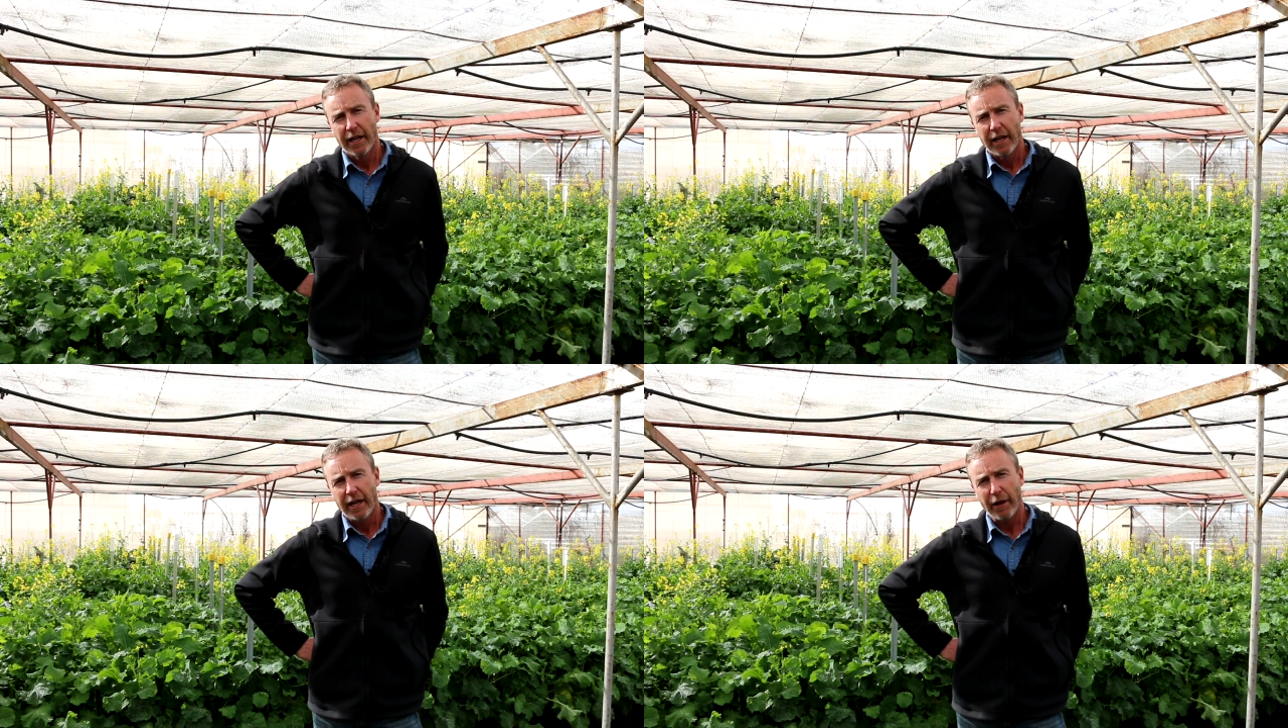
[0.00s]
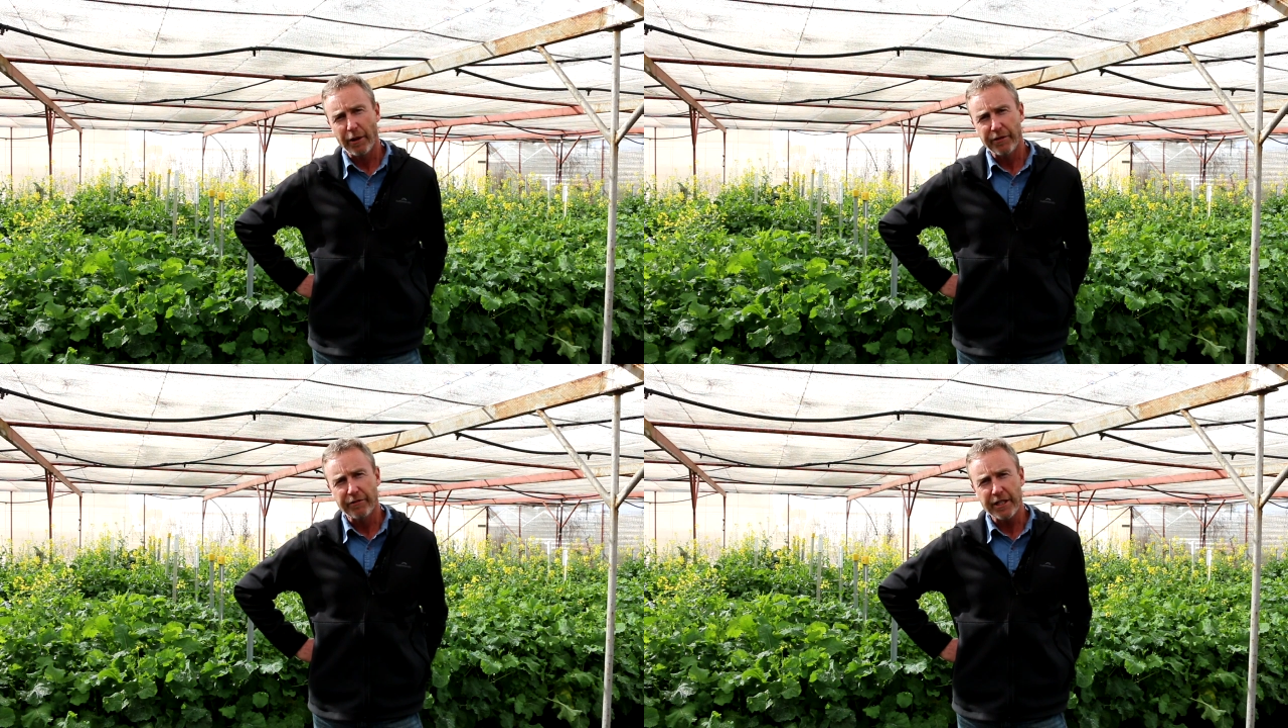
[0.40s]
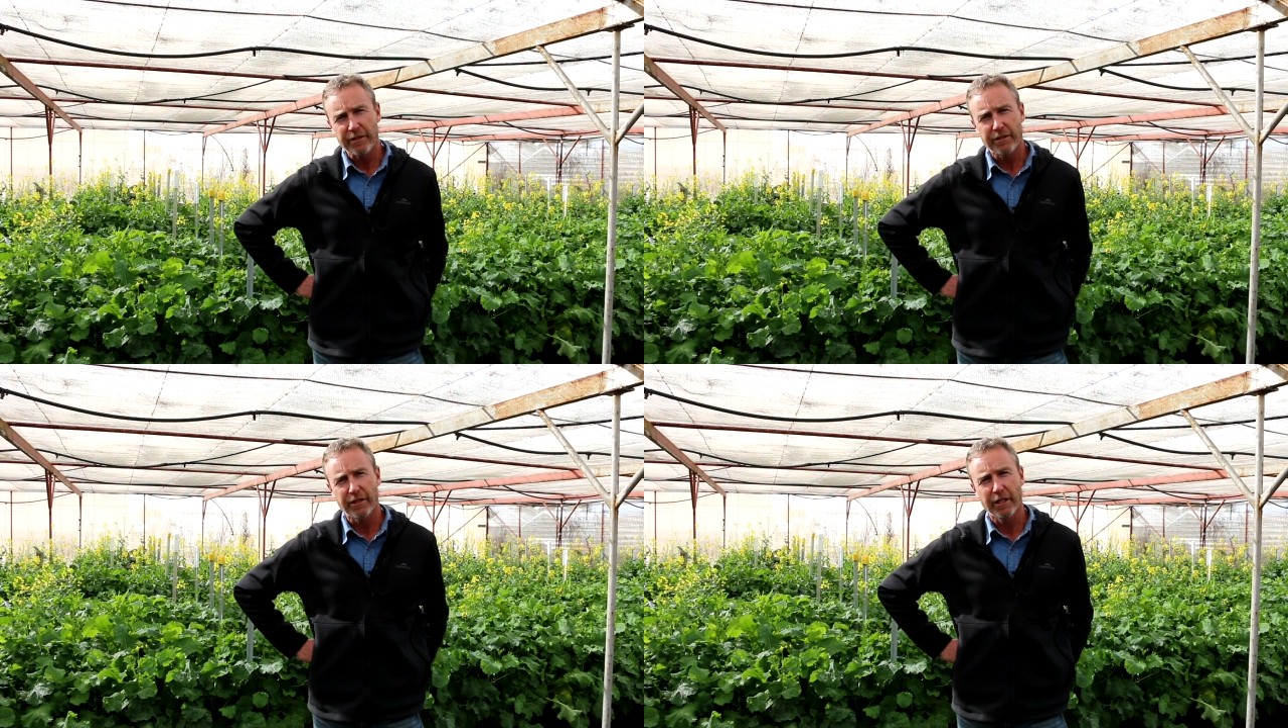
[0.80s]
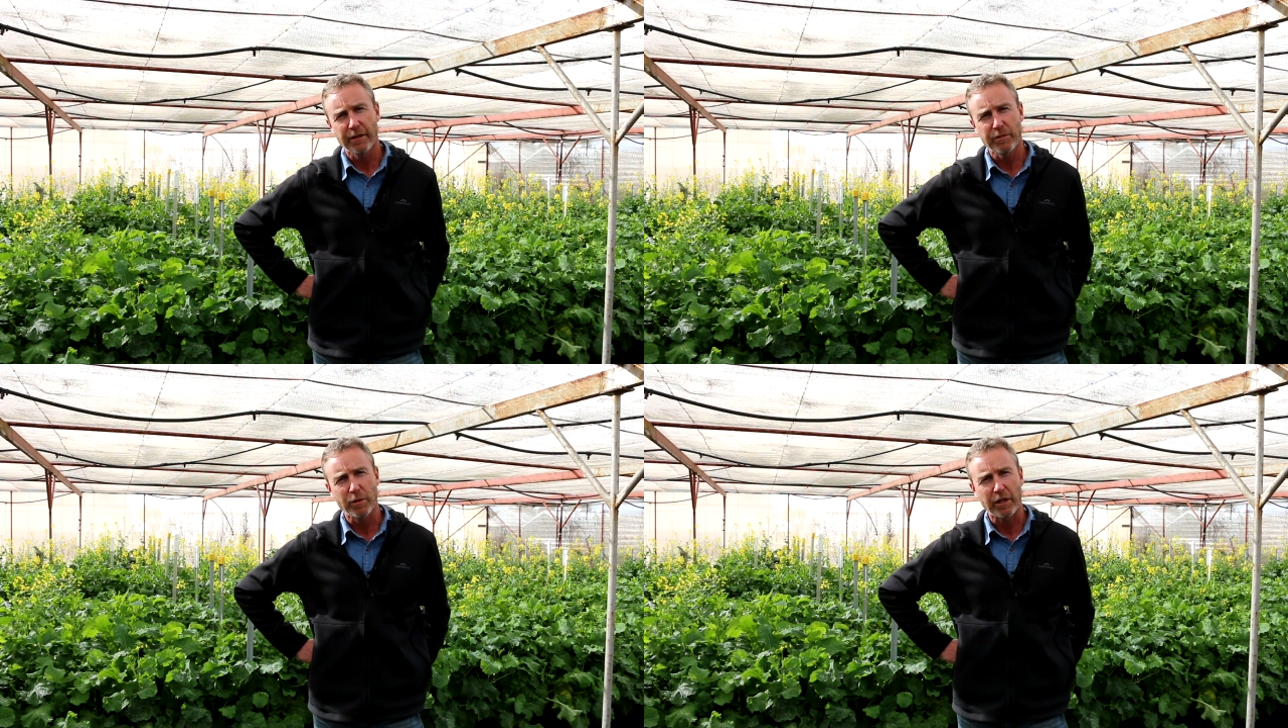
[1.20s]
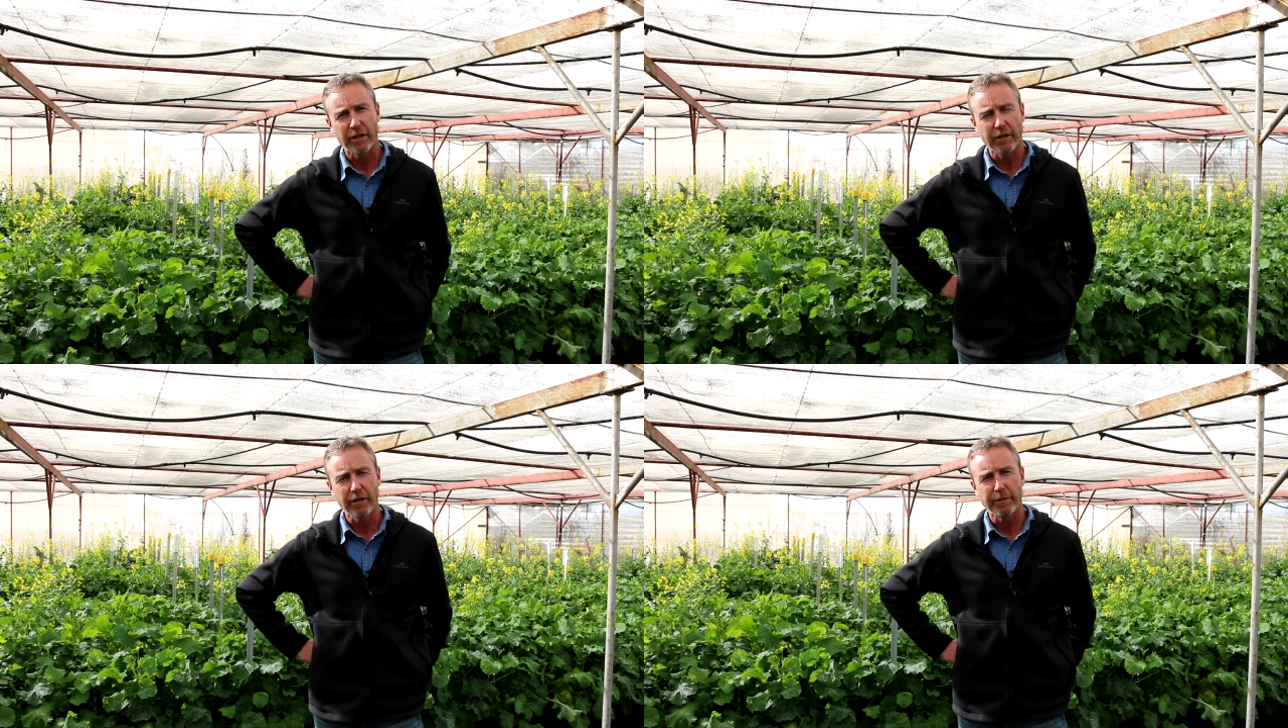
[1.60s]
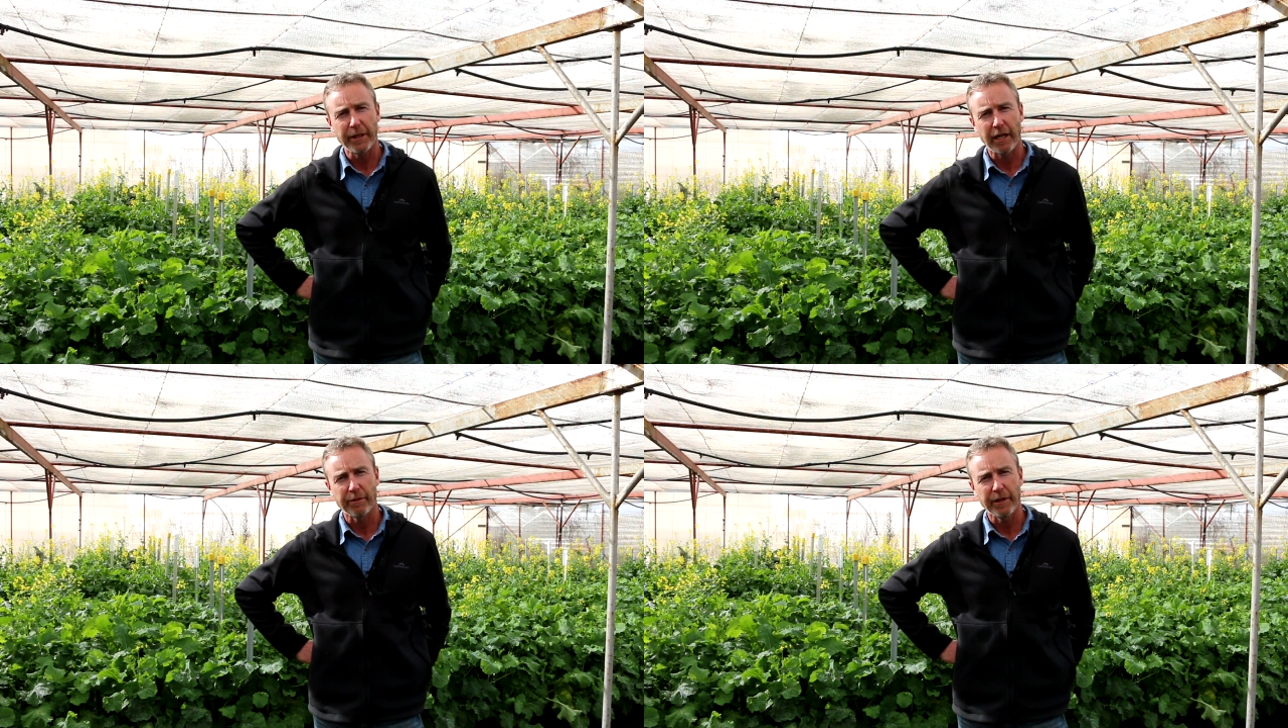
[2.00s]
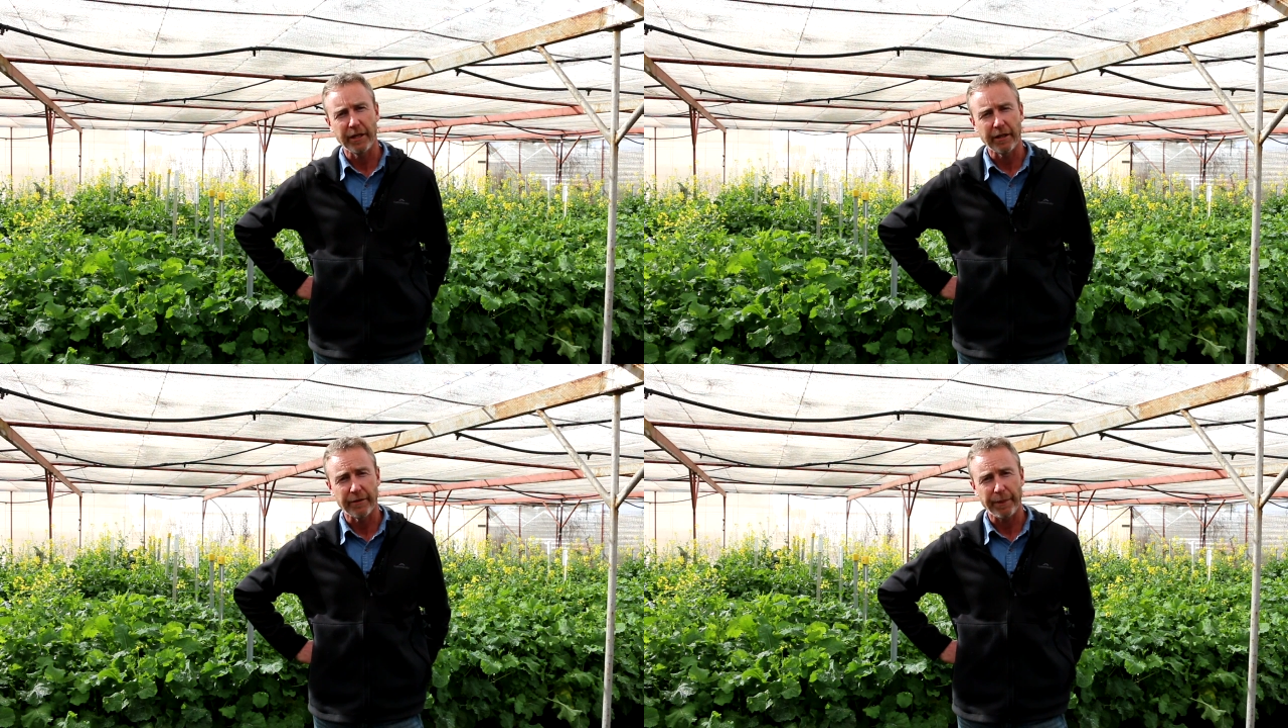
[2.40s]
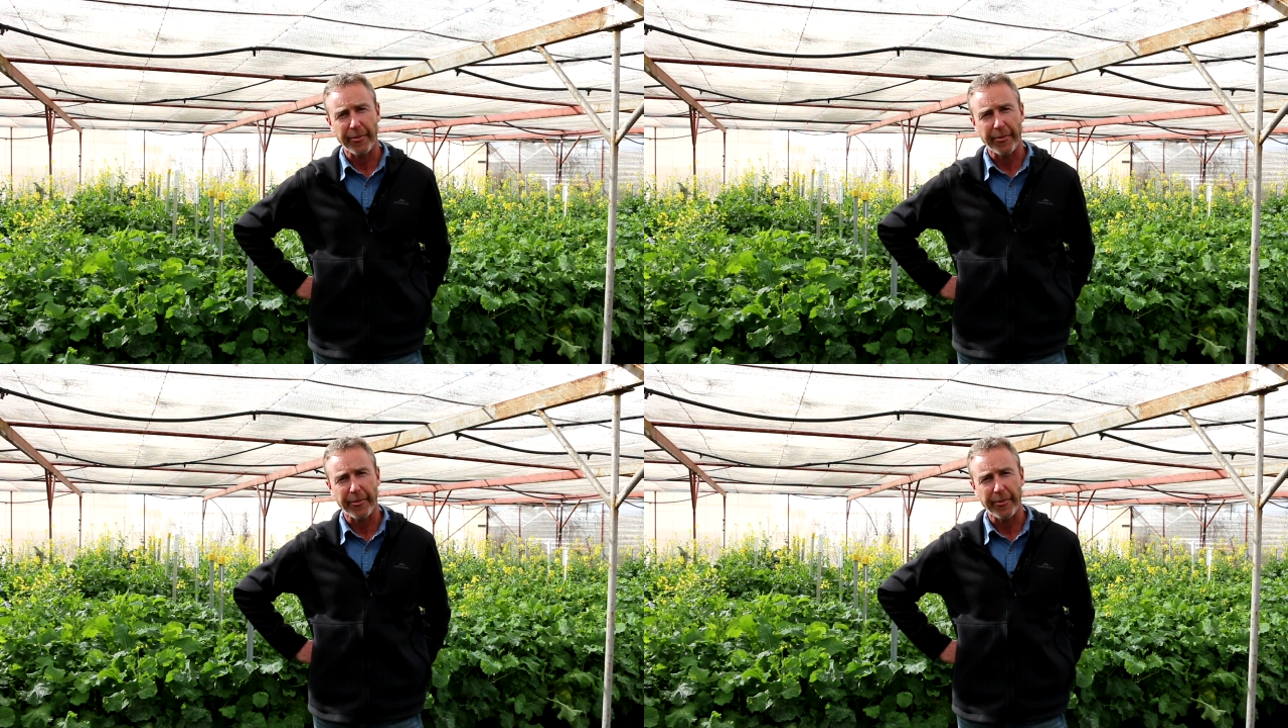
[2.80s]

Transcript: However, in recent times, with canola becoming